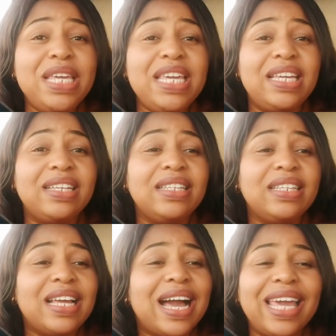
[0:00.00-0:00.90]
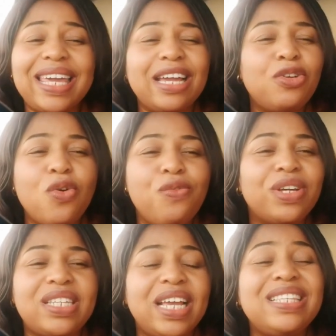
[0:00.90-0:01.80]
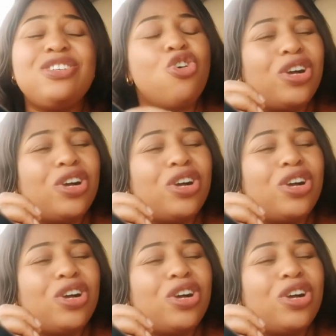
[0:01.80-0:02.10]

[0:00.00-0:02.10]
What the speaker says: for me, I cannot oversight